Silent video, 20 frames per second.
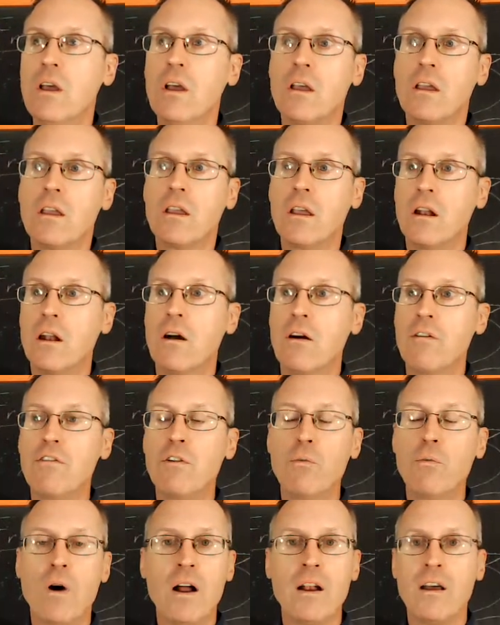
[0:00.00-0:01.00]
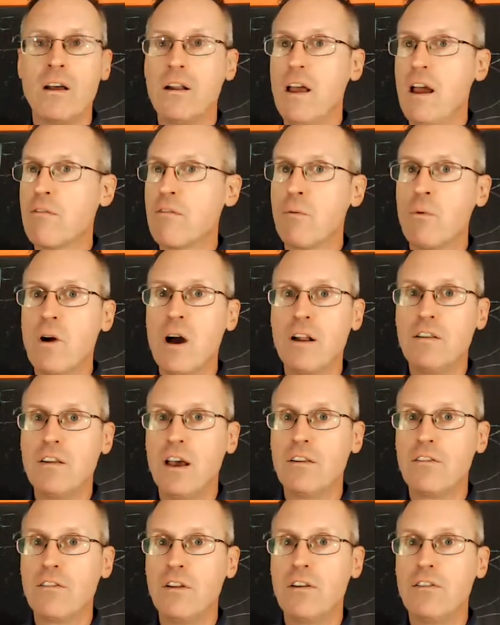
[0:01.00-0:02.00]
if you ever want to
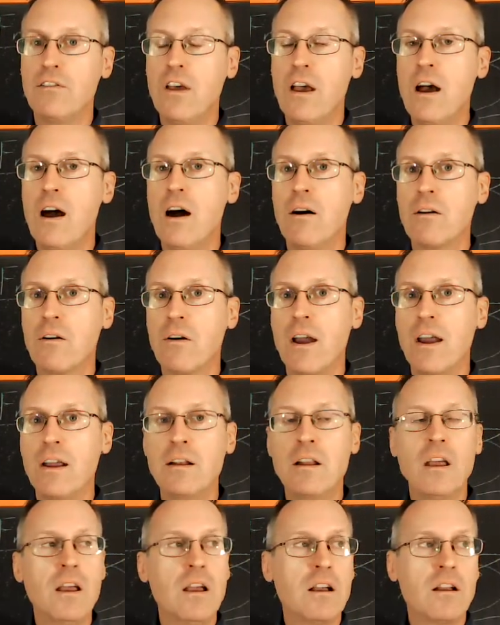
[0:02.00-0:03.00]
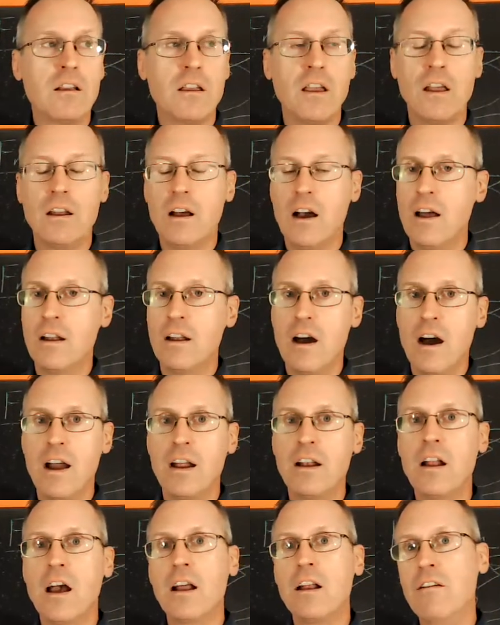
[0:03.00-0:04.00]
test this out, all right, get on
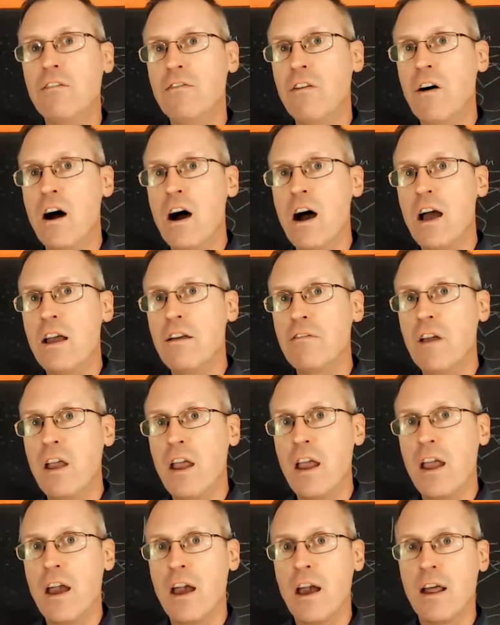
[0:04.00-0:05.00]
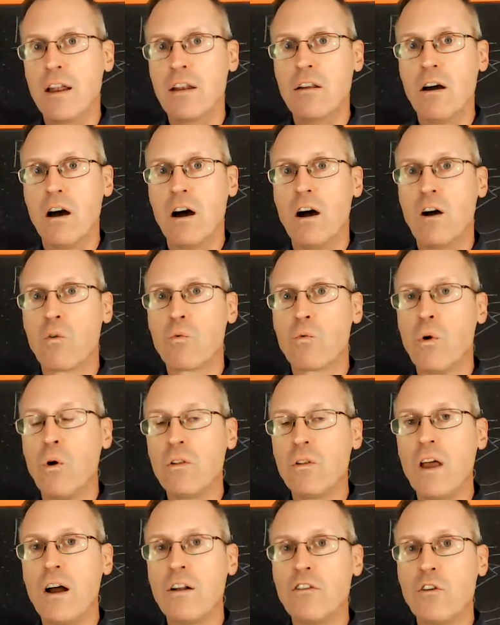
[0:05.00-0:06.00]
I-95 and roll
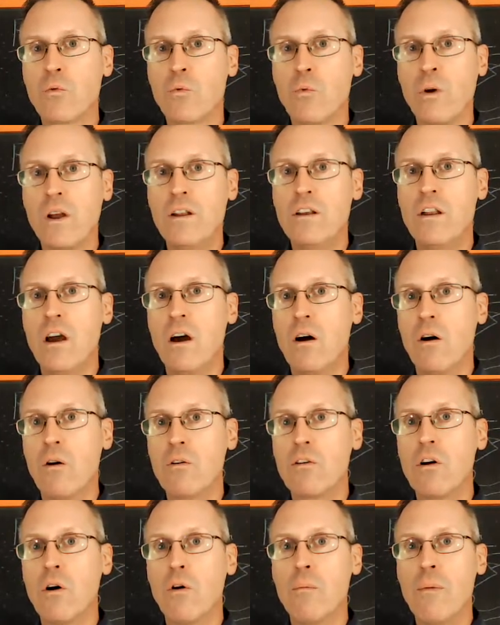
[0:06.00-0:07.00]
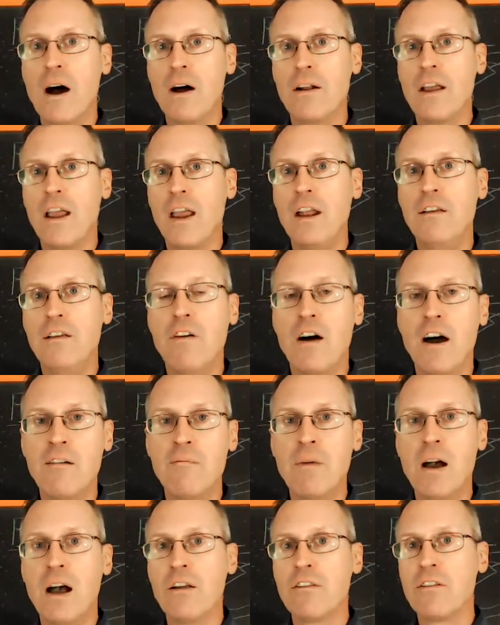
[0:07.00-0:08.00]
down your window, go about 85
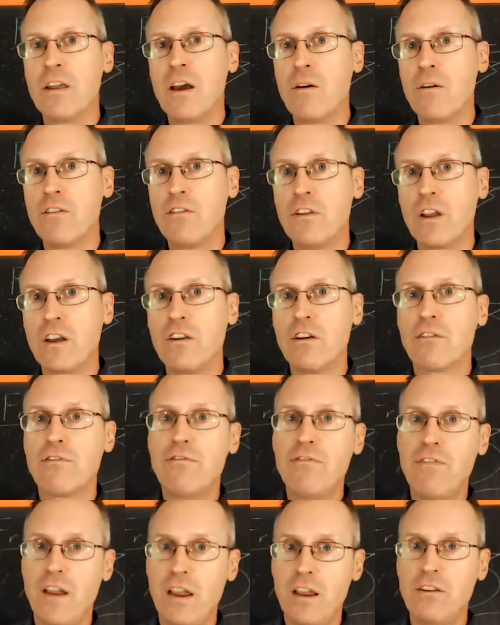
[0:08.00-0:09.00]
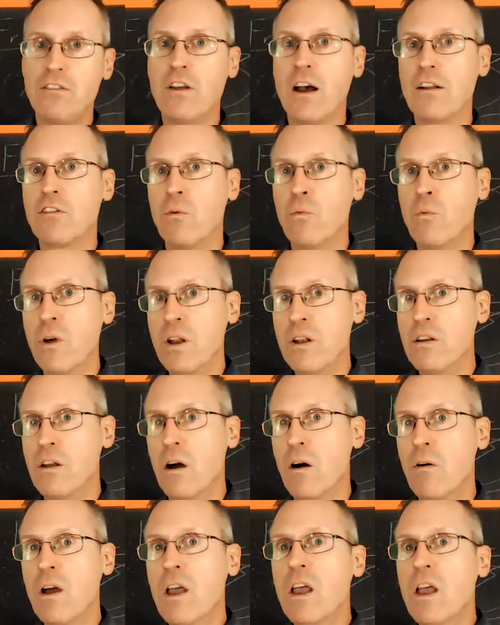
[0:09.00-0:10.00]
miles an hour, stick your face out the
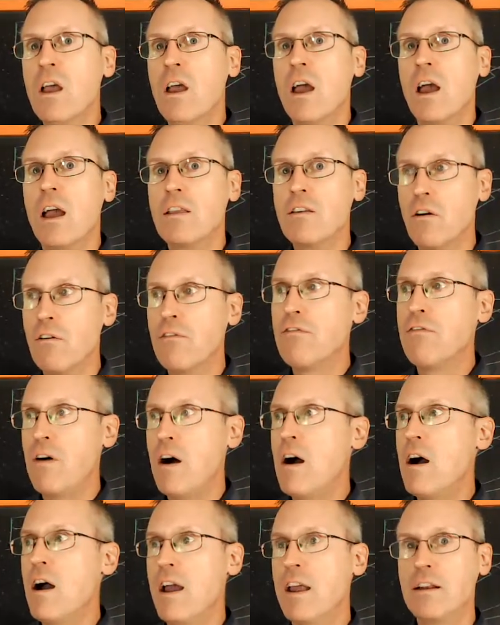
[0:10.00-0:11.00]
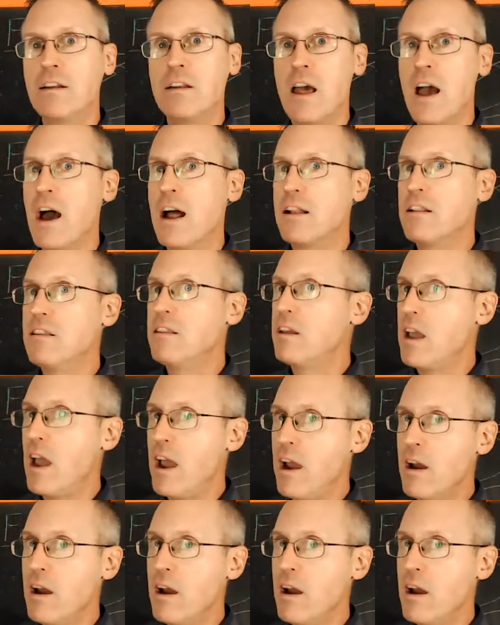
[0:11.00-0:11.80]
window, and you'll find that the